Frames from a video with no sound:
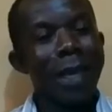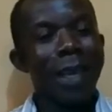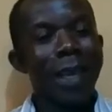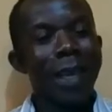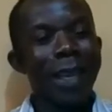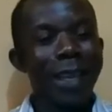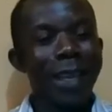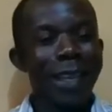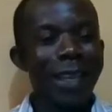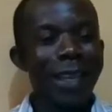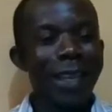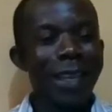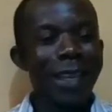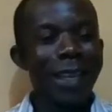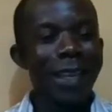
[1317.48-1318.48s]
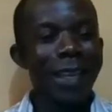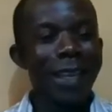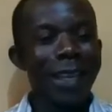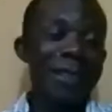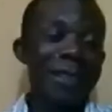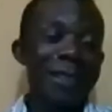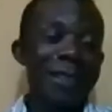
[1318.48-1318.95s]

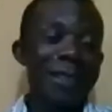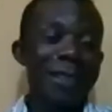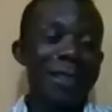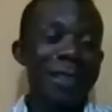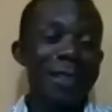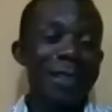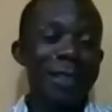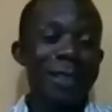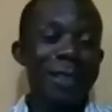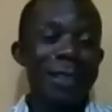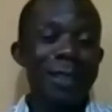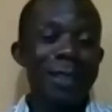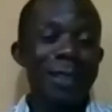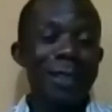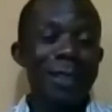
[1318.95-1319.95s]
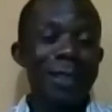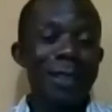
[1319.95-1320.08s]
(silent)